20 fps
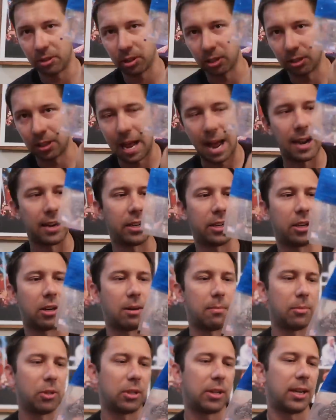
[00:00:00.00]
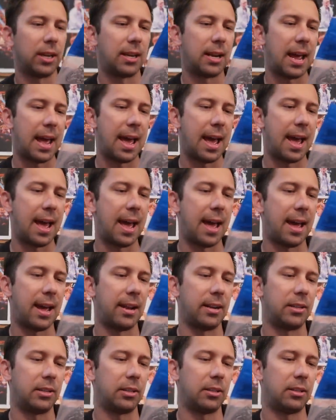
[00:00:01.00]
There's a lot in here. I'm looking
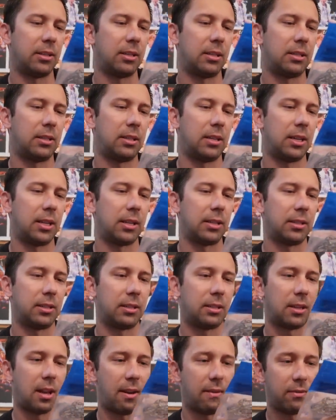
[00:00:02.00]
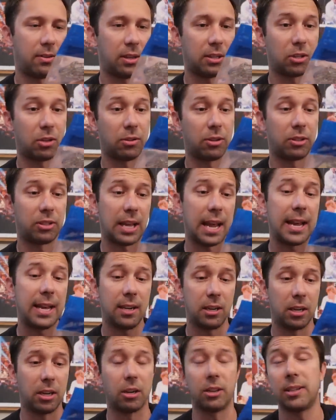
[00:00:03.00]
at 6, 7. So there's
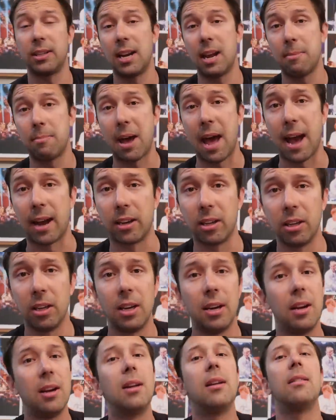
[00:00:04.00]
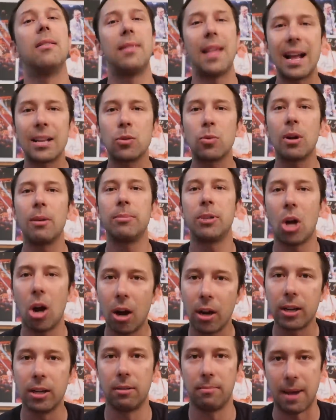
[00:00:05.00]
8 in here. It's an 8-pack. That's what I'm
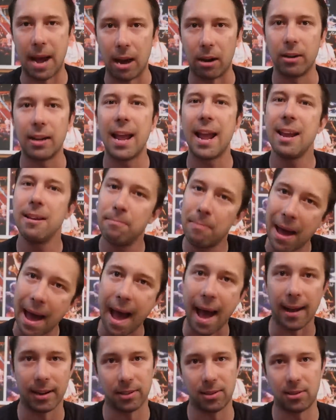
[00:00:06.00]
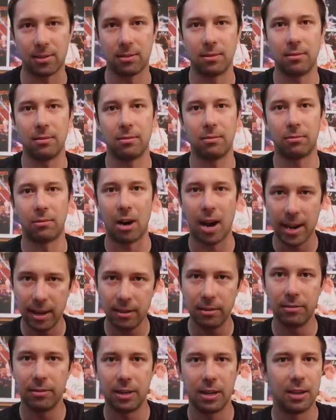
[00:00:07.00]
talking about. 8 packs,
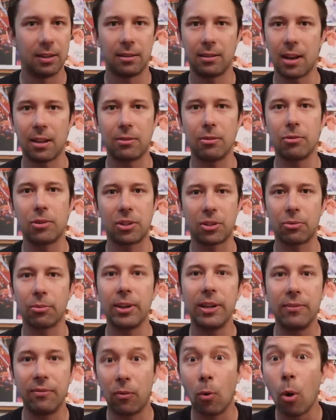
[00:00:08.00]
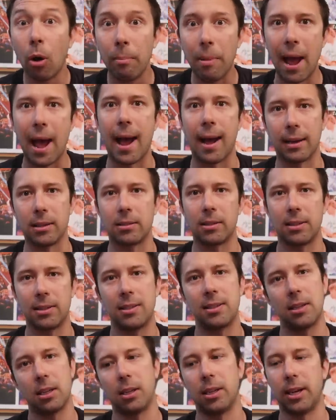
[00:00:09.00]
right? Not those 3, 4 packs.
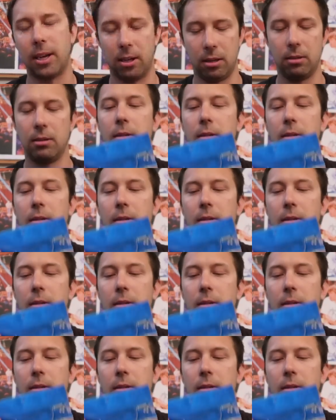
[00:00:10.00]
That's silly.